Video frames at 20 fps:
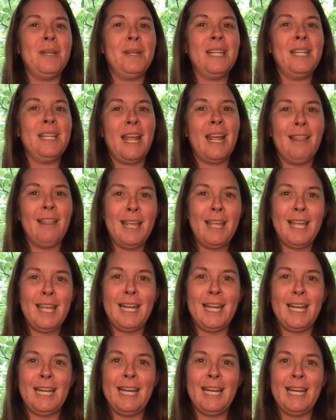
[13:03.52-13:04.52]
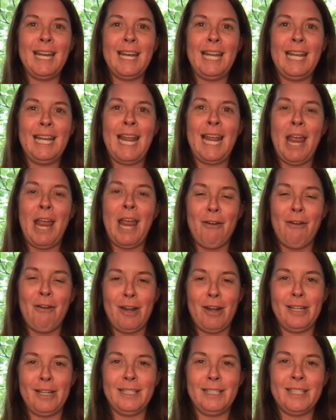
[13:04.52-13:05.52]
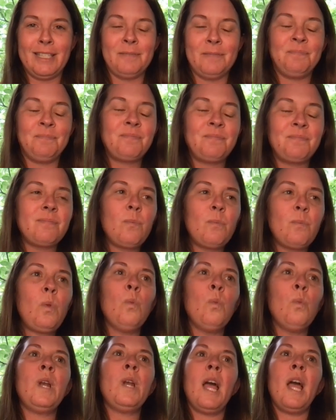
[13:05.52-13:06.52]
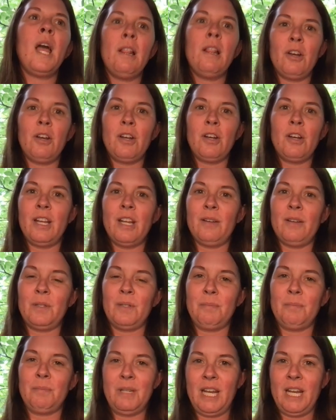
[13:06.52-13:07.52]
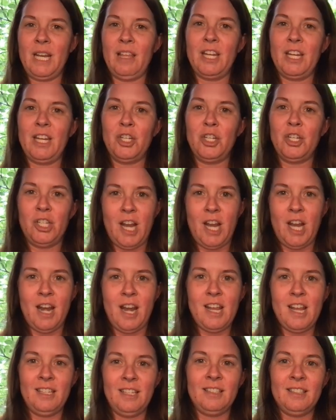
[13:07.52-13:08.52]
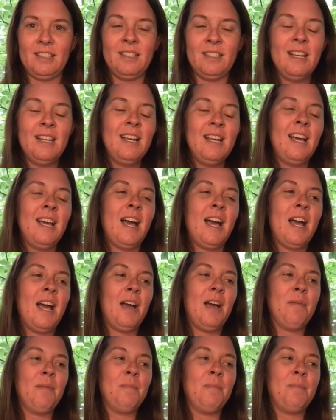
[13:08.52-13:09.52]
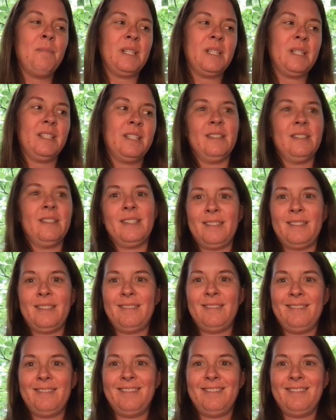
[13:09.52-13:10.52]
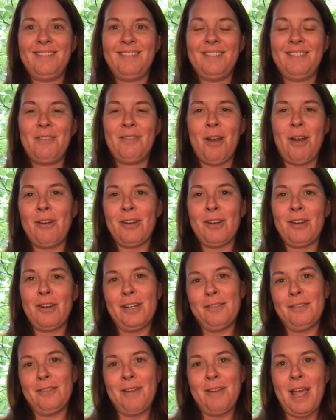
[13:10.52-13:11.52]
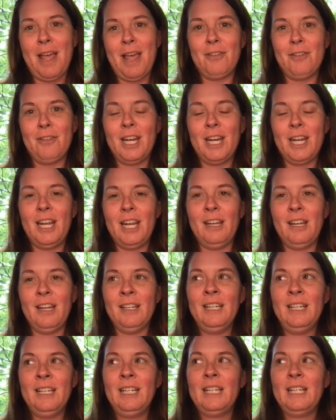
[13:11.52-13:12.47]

Mendelian inheritance, when I learned it, it was Mendelian genetics. Um, but since Gregor didn't have any